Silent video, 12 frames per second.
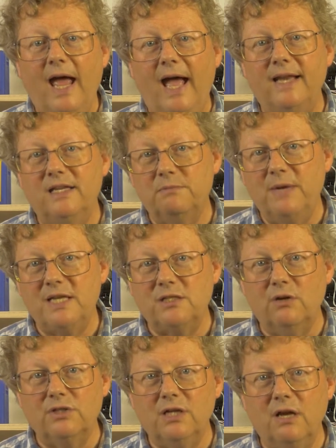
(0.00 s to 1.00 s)
and it's best
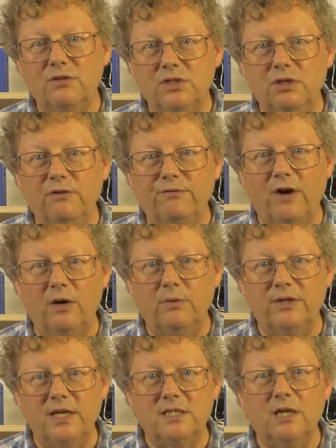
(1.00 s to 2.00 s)
not to go too far
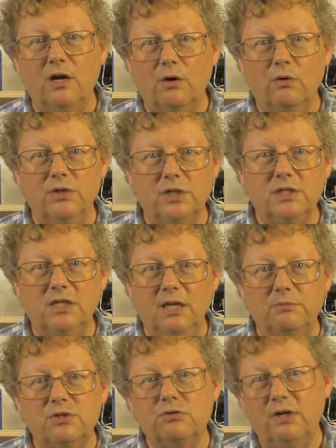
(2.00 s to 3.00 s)
with this or it just
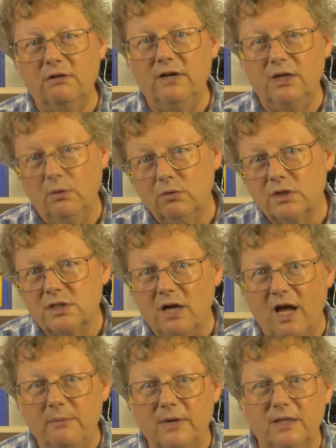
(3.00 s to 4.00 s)
keeps triggering all the
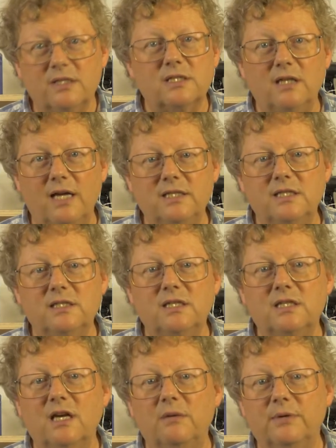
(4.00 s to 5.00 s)
time at the slightest
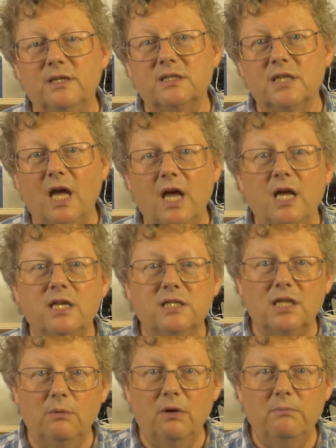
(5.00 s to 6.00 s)
disturbance.
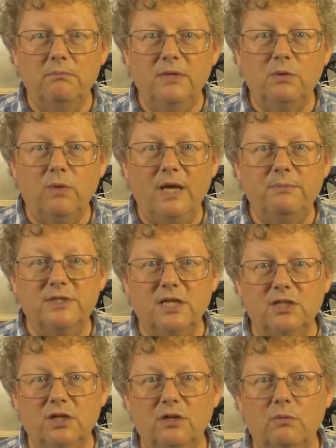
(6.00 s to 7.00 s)
So a midway
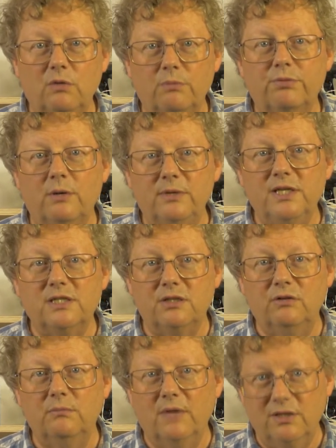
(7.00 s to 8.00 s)
position will probably
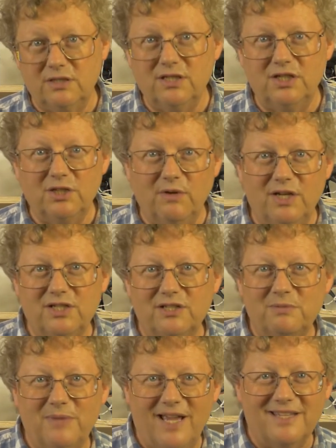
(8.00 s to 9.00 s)
suit most
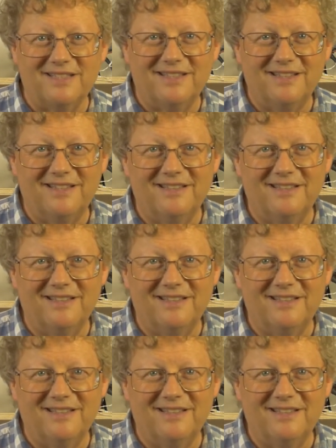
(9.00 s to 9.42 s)
situations best.